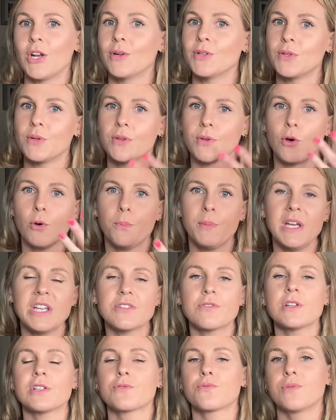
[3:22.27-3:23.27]
doing the whole
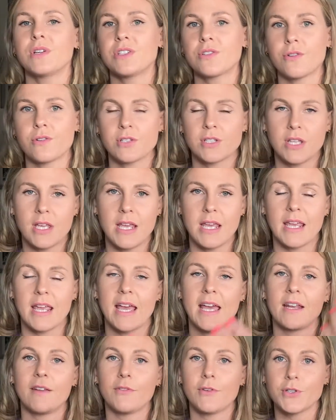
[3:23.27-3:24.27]
Pinterest research thing.
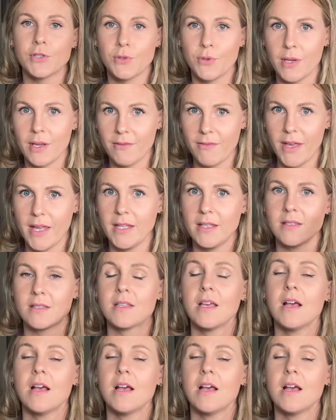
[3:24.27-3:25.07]
And if you're doing events,